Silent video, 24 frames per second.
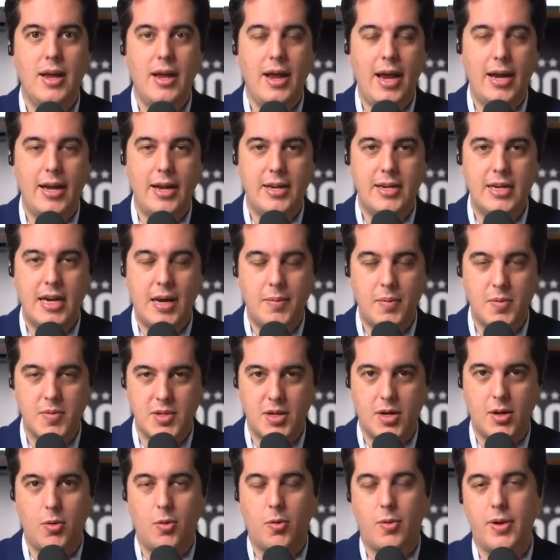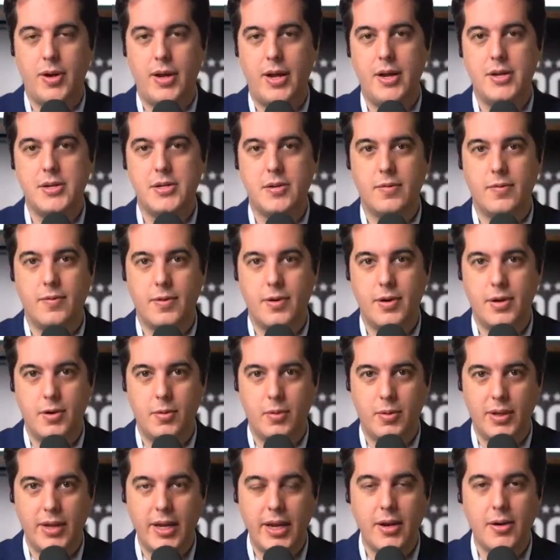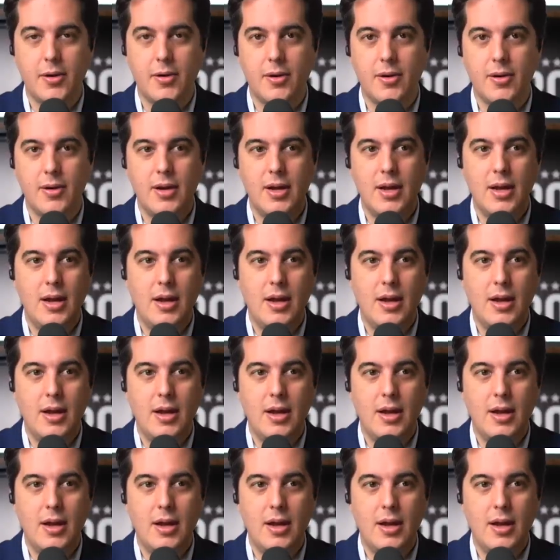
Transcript: anytime there was a coronation for a new leader,